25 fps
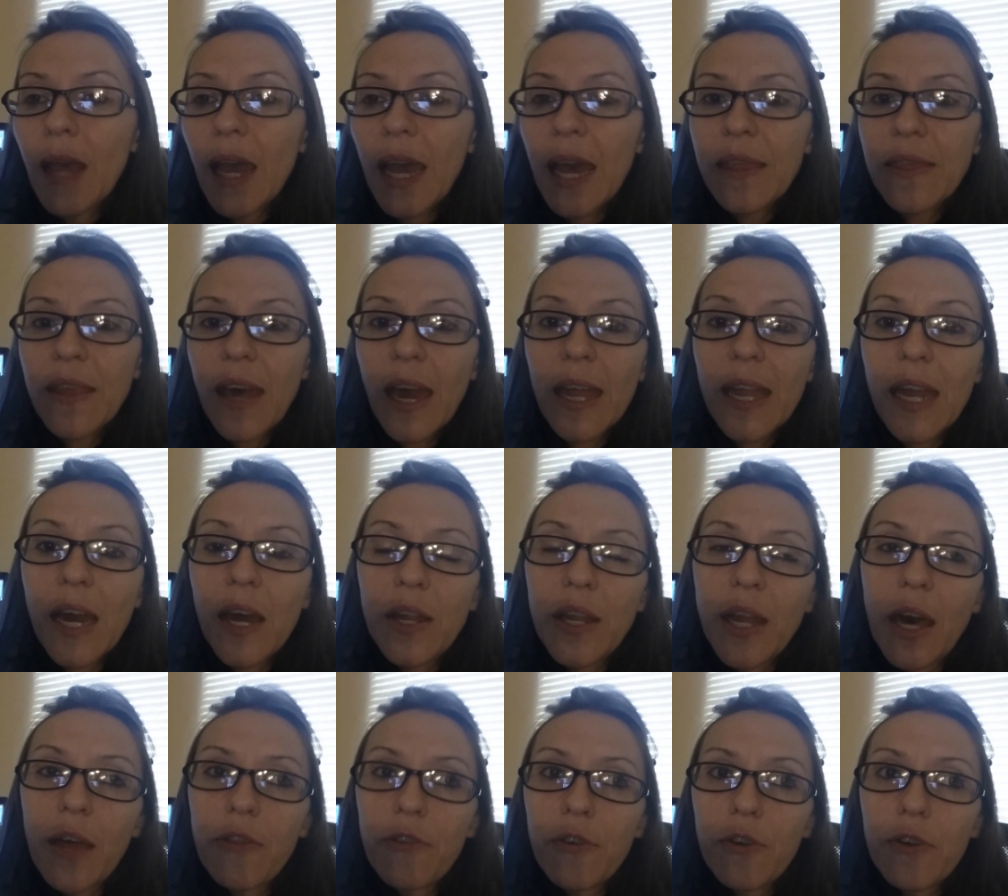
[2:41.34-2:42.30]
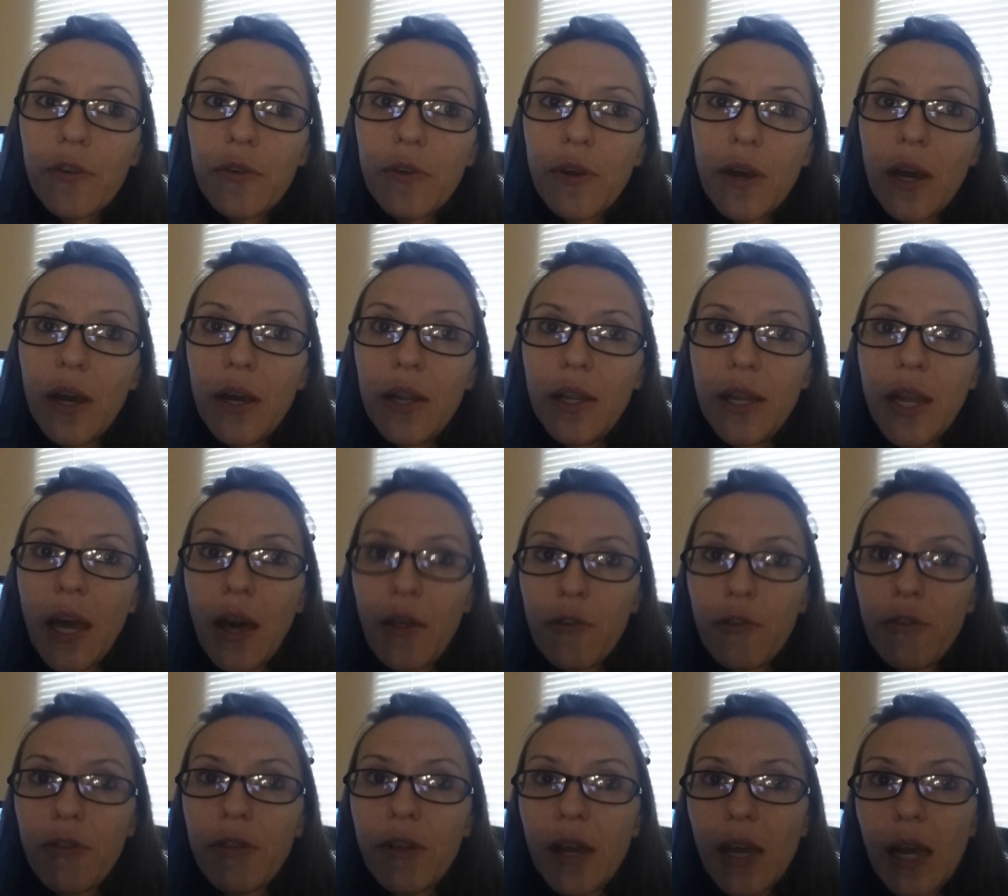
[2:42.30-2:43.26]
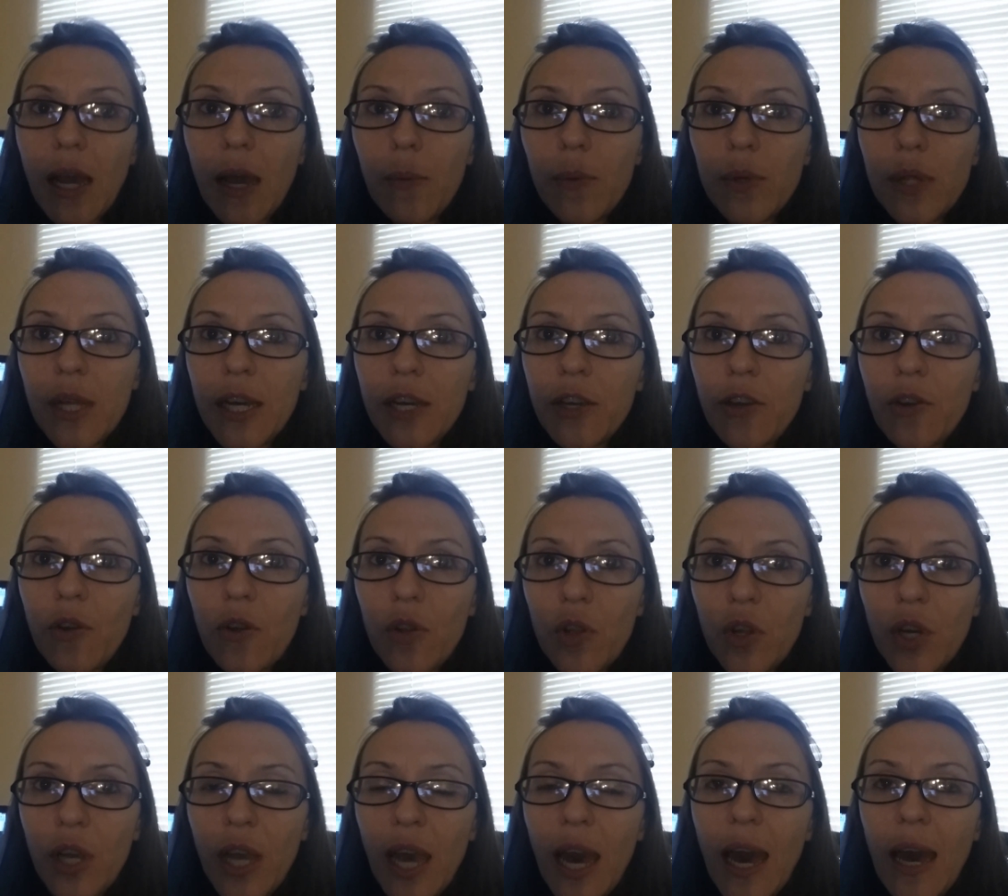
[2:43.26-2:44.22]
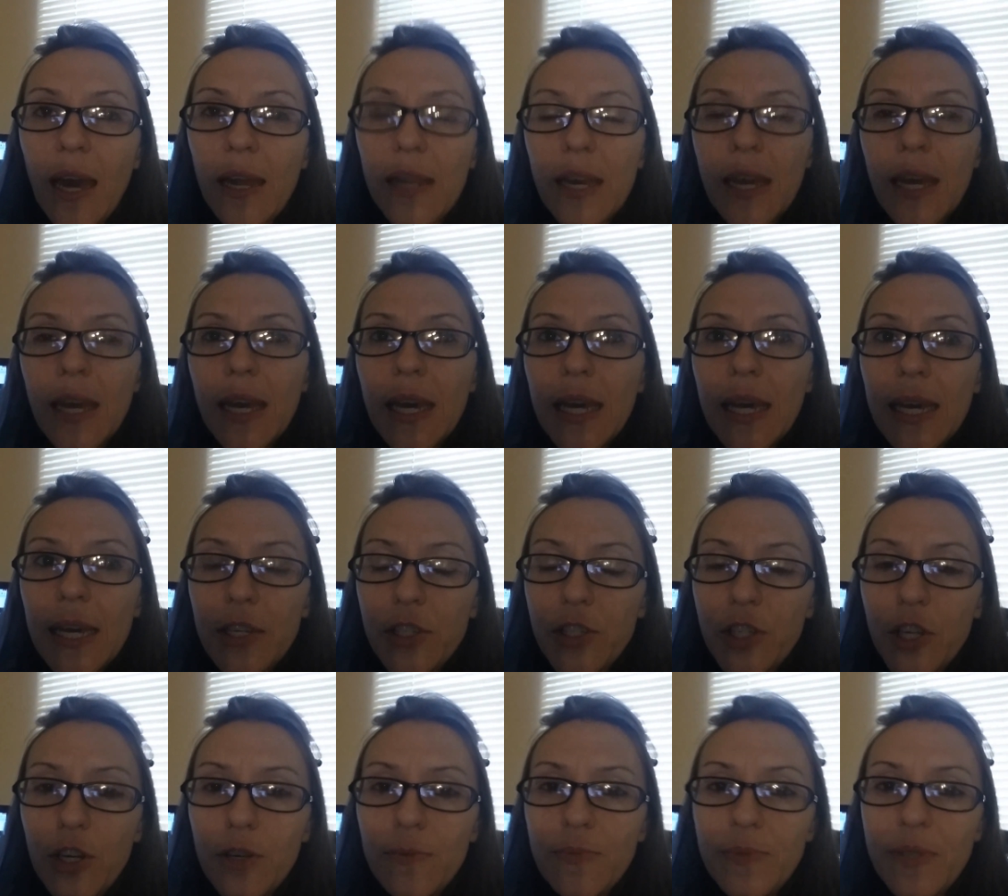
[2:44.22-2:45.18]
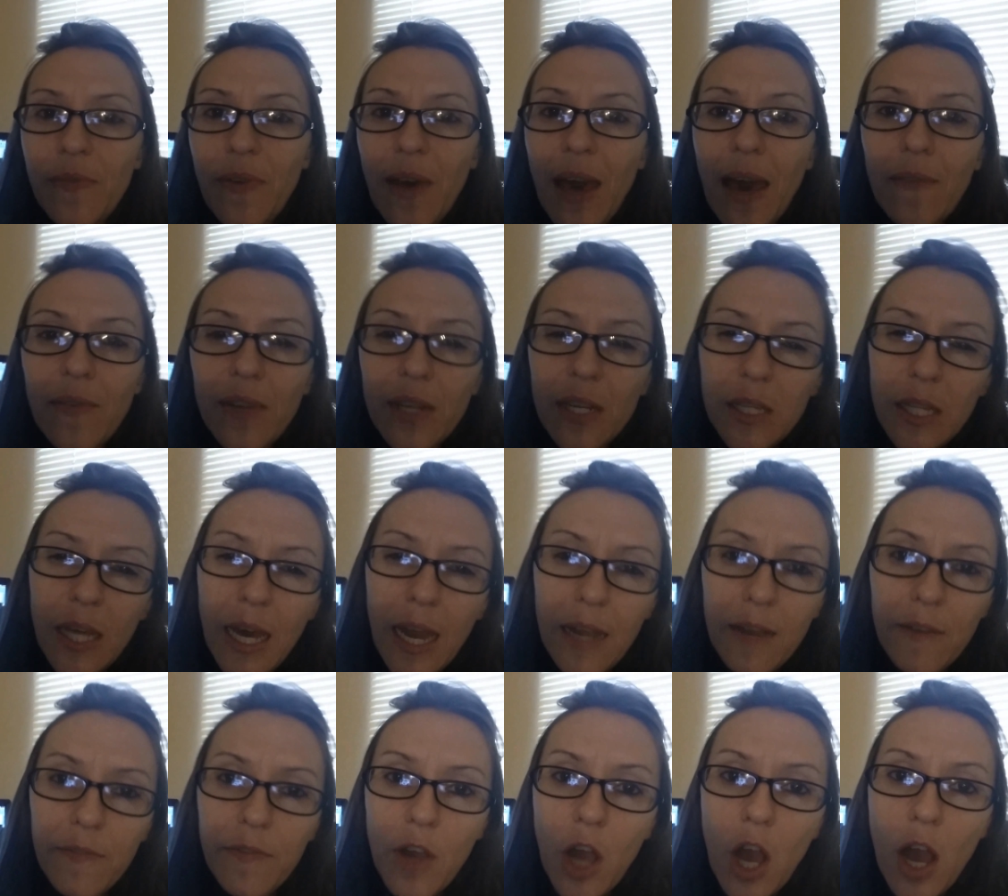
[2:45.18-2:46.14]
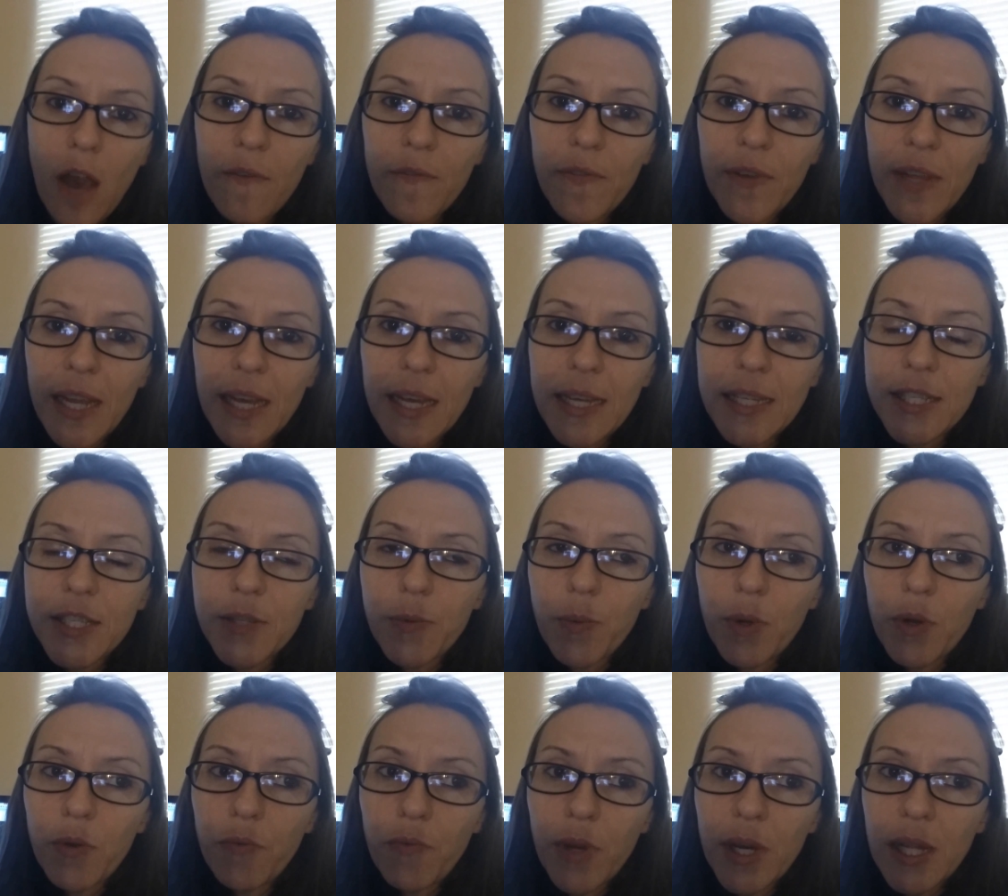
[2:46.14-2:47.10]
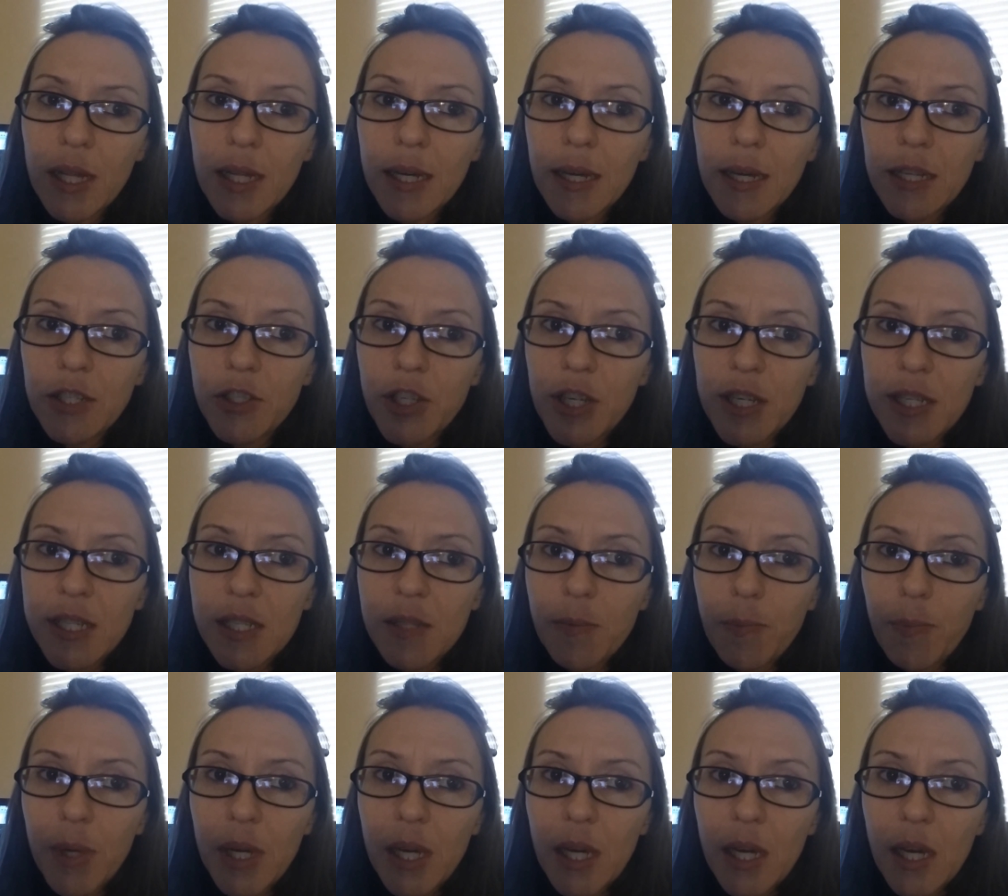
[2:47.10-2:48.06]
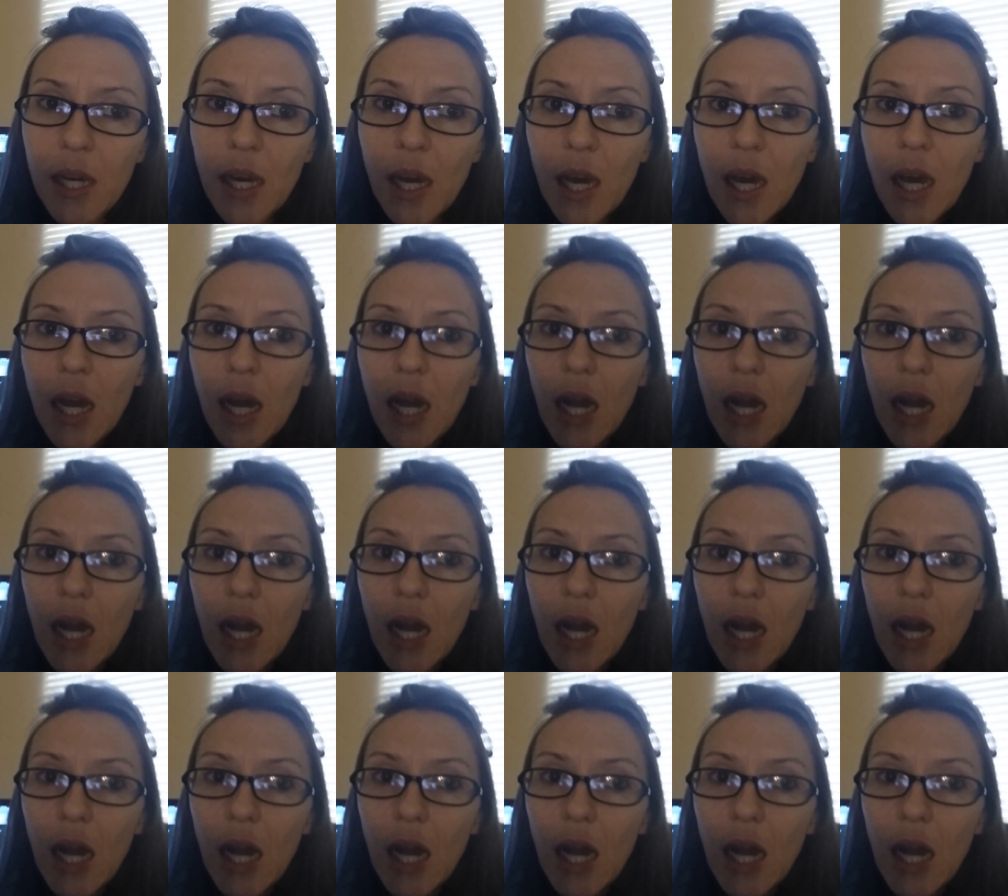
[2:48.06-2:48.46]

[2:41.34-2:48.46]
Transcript: And then another thing I would like you to look at in terms of having a lack of confidence would really just be,